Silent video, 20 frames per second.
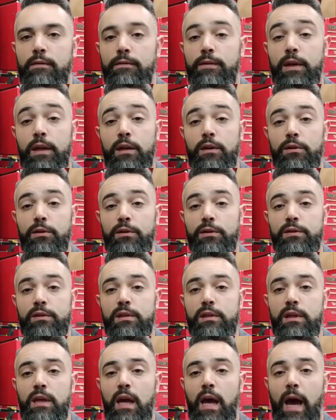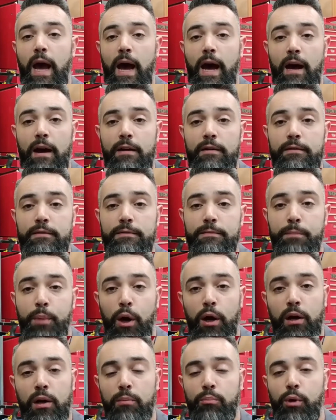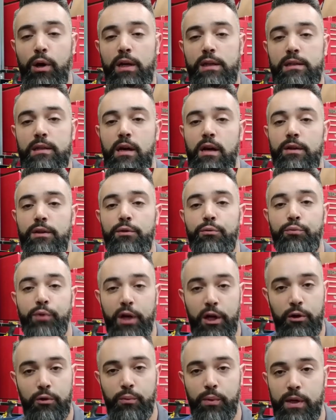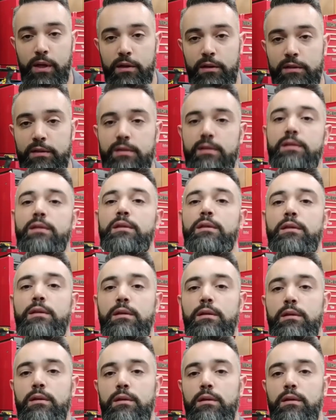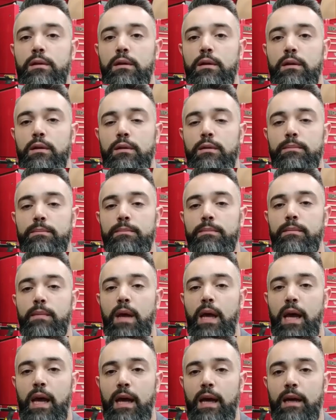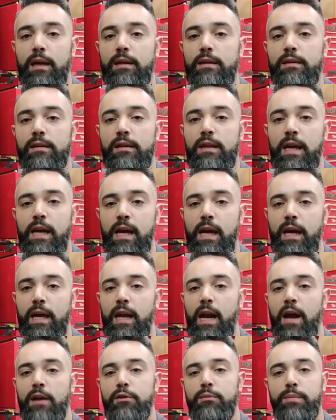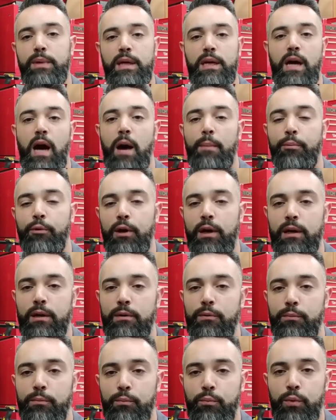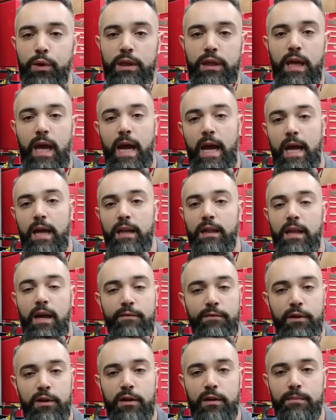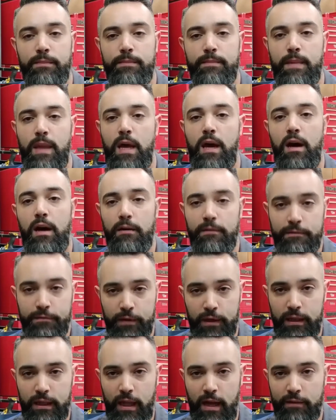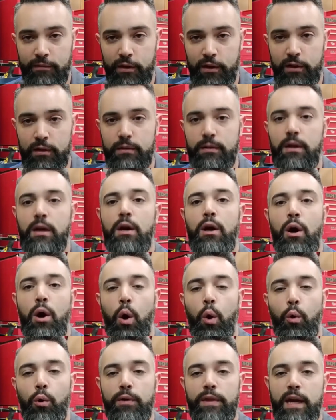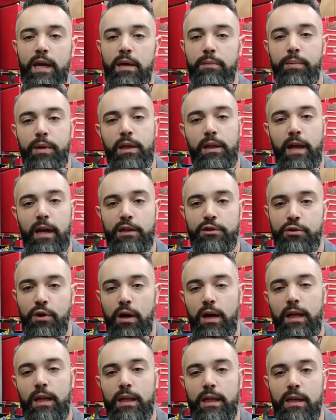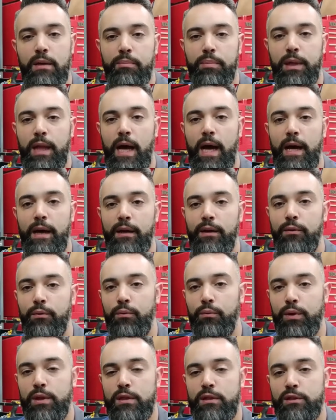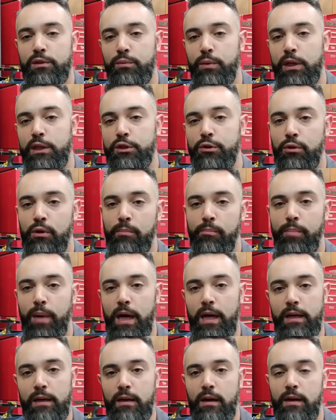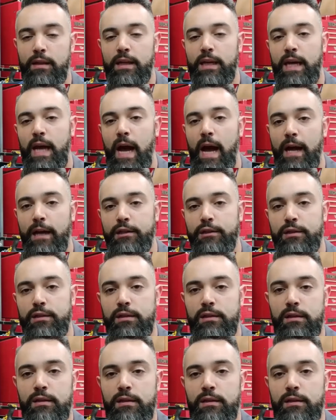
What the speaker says: Vehicles have parking brakes on the rear wheels, and they can either be operated with the hand lever, a foot lever, or they could be electronically applied with a switch or a button on the dash.